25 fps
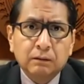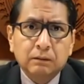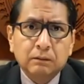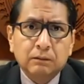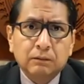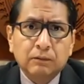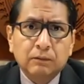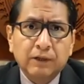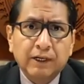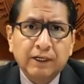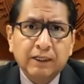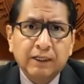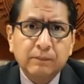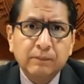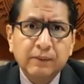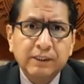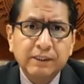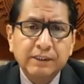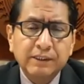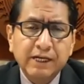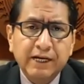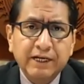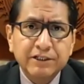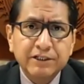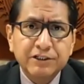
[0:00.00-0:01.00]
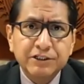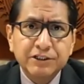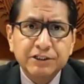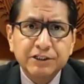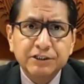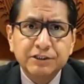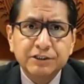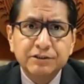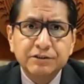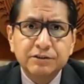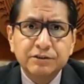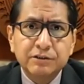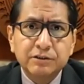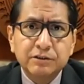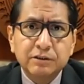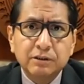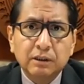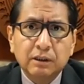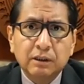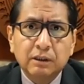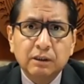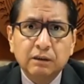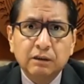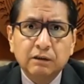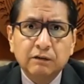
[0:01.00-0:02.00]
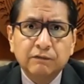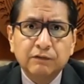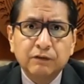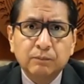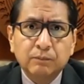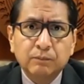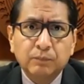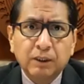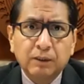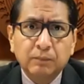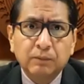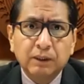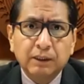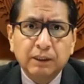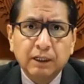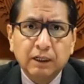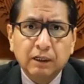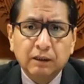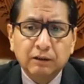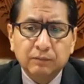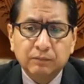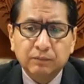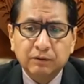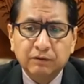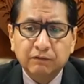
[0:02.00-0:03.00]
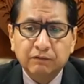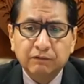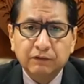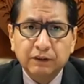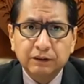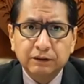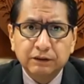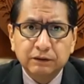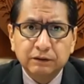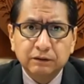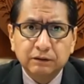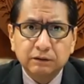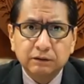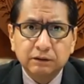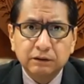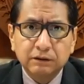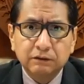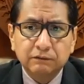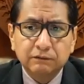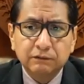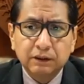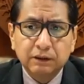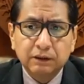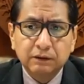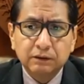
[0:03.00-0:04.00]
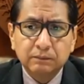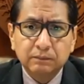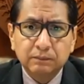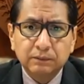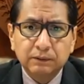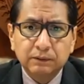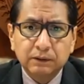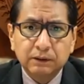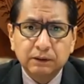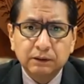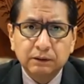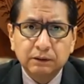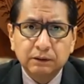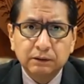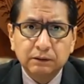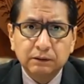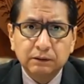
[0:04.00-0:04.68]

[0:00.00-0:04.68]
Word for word: recommendations of the public health professionals is very important.